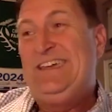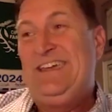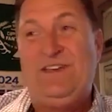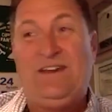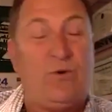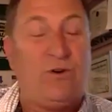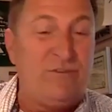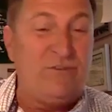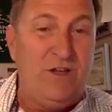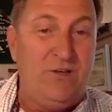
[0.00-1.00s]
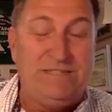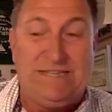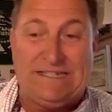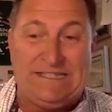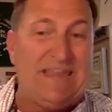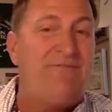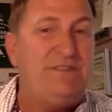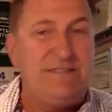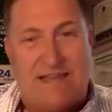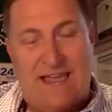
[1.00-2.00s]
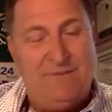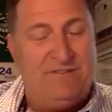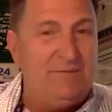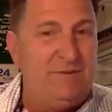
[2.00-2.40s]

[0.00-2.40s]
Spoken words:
If you can work from home, it's gonna save you the time of